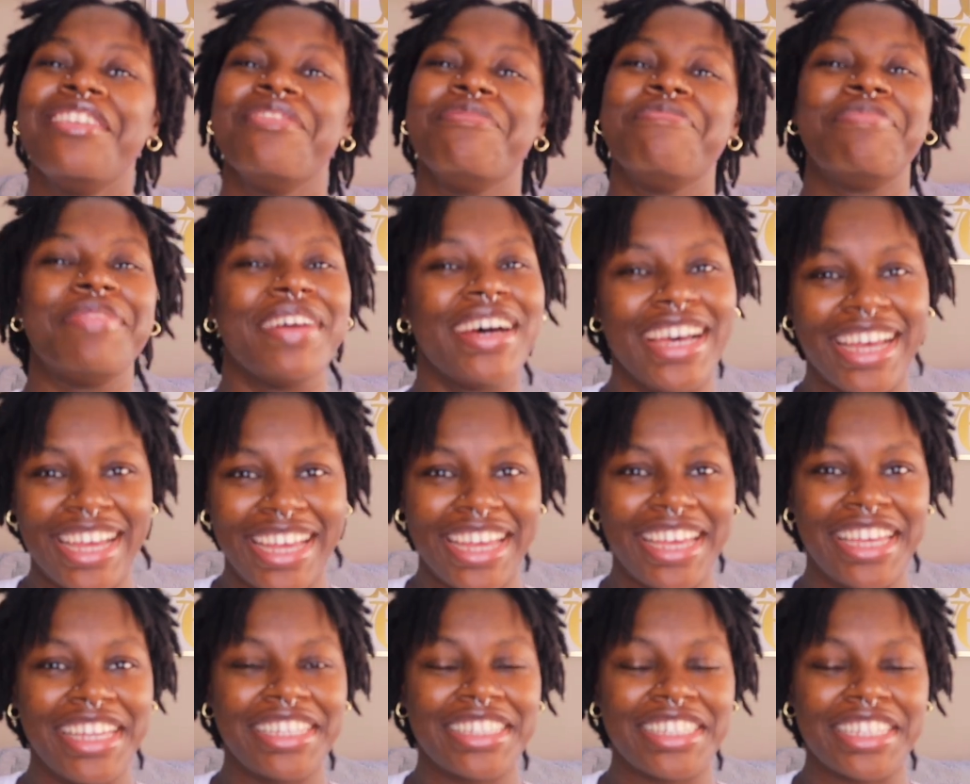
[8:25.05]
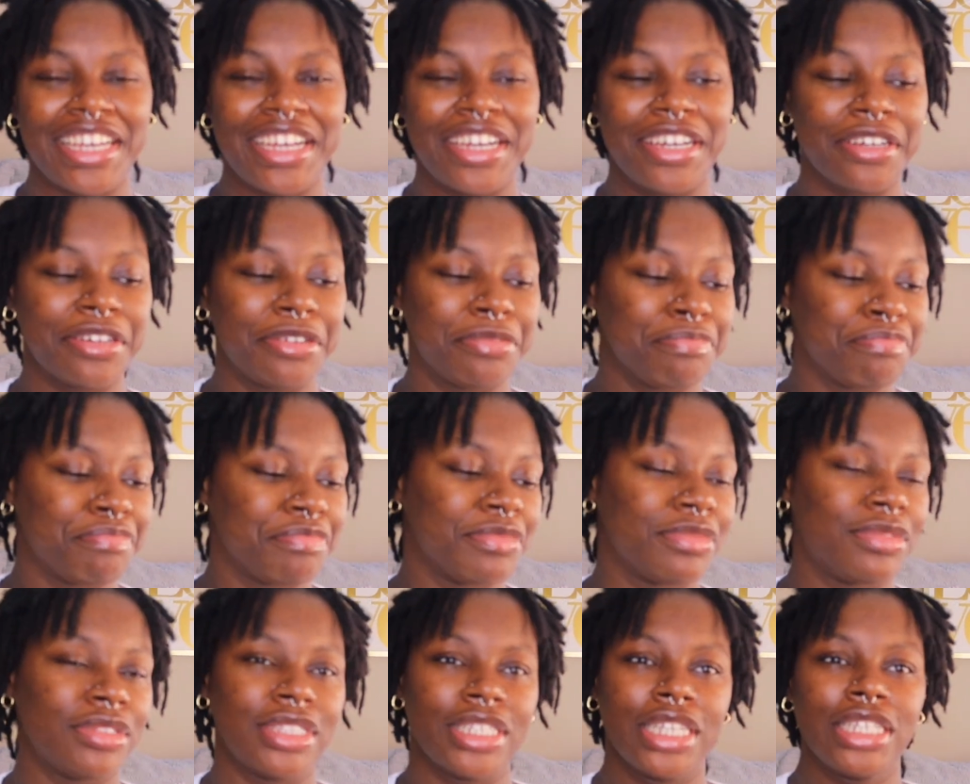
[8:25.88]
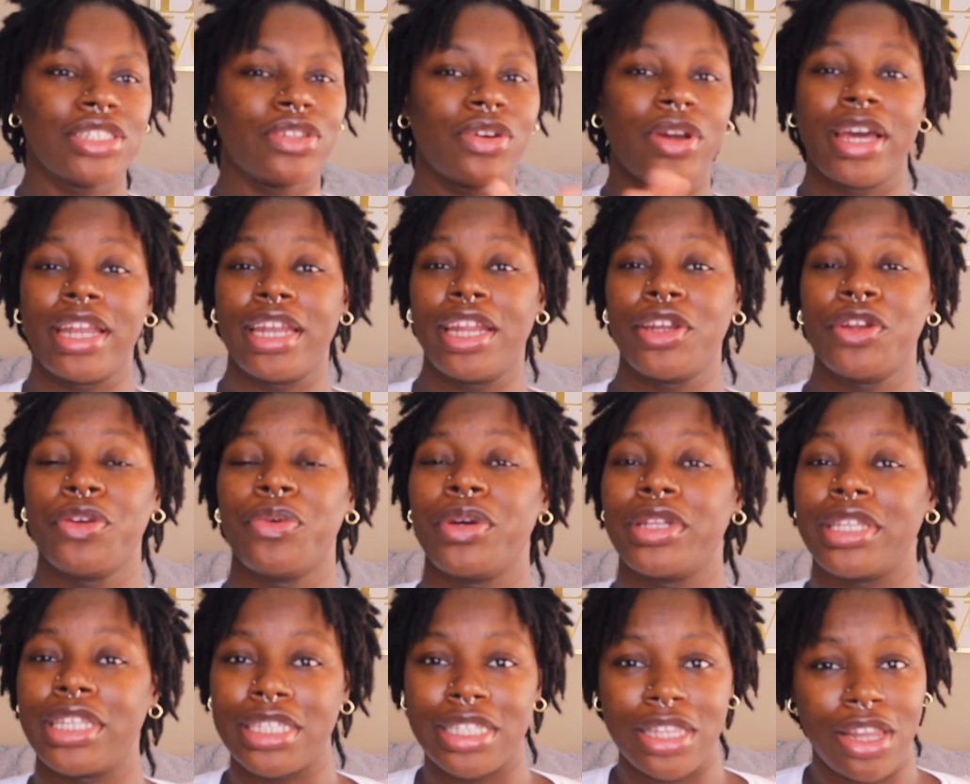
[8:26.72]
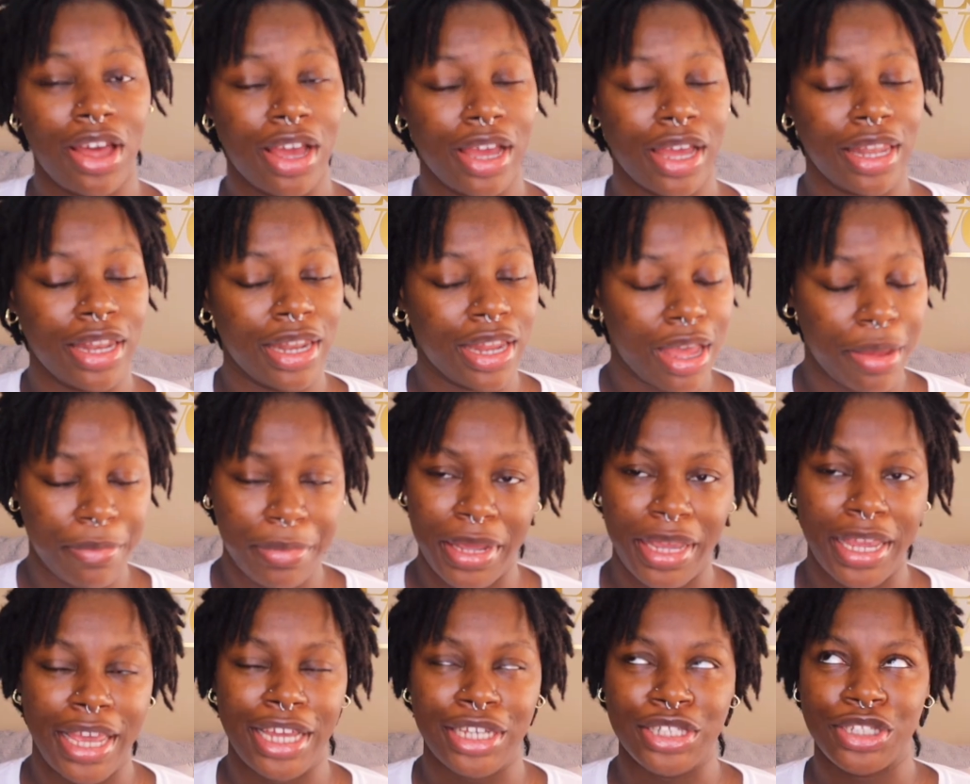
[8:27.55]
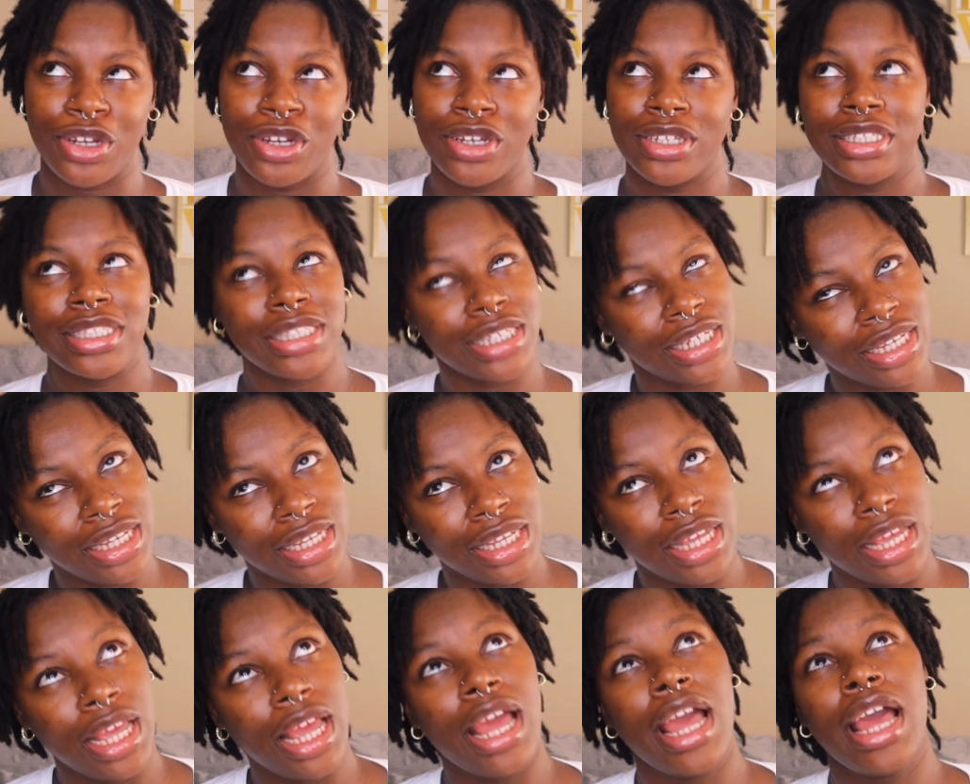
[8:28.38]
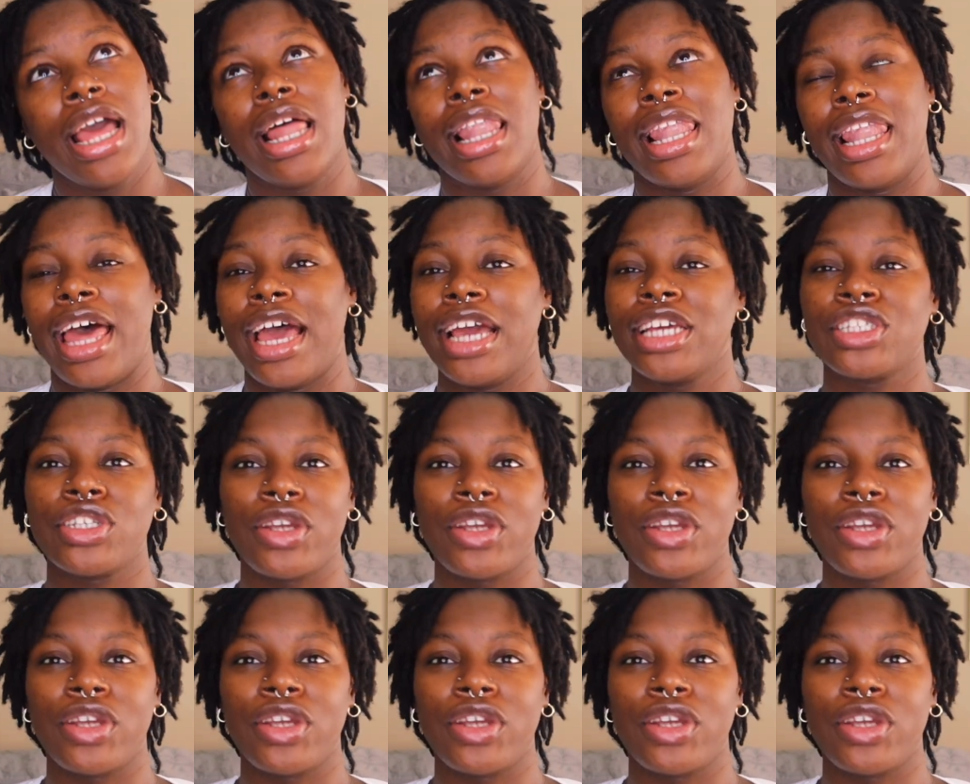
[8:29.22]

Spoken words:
But this don't got nothing to do with this lock update, as y'all see. Last